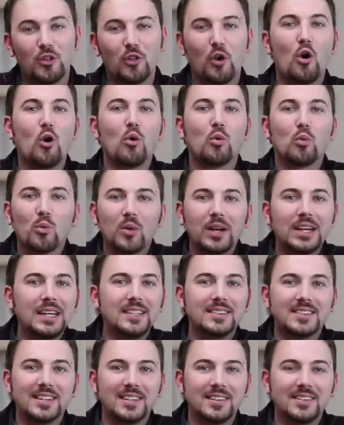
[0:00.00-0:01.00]
The whole
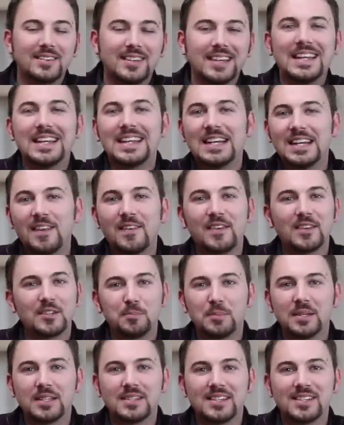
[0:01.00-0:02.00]
reason to get into
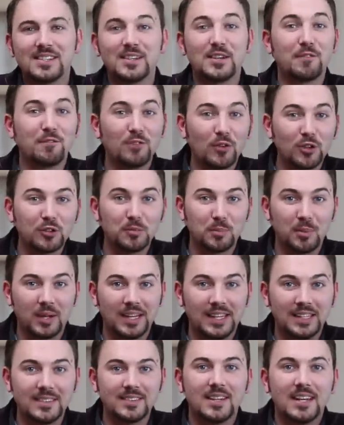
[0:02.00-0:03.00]
this business in the first
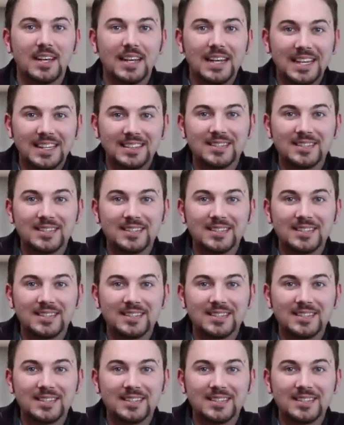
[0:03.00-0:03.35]
place